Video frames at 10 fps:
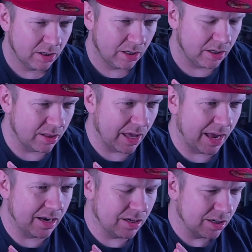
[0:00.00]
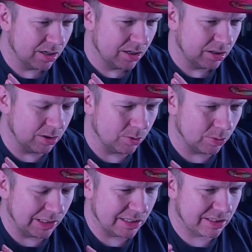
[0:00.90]
and then you
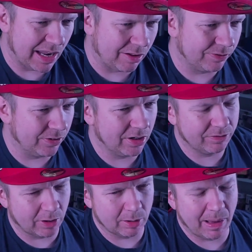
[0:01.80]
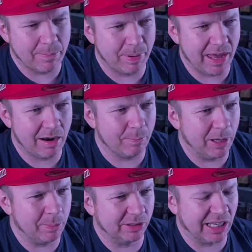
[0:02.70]
release an alpha followed by a beta and
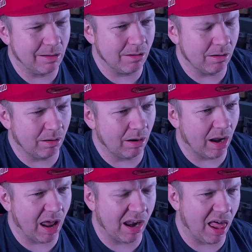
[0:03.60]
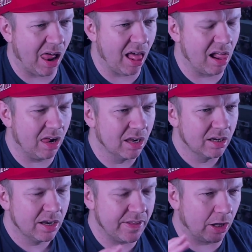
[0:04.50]
people say, and
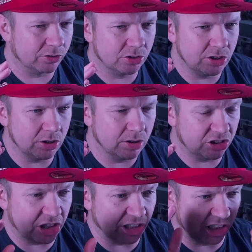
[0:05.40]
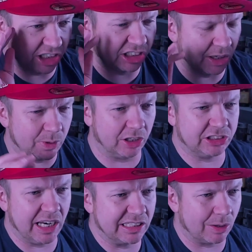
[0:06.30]
then all of a sudden you, shit, we got
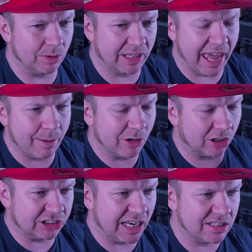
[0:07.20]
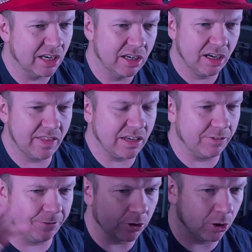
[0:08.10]
to change our game, we got to change. And then you
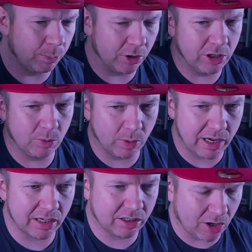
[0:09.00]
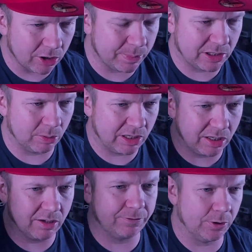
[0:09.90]
fuck up what you were going to be doing
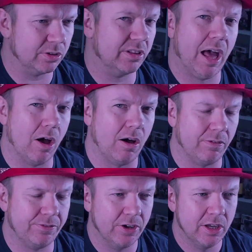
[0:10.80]
and you fuck that off.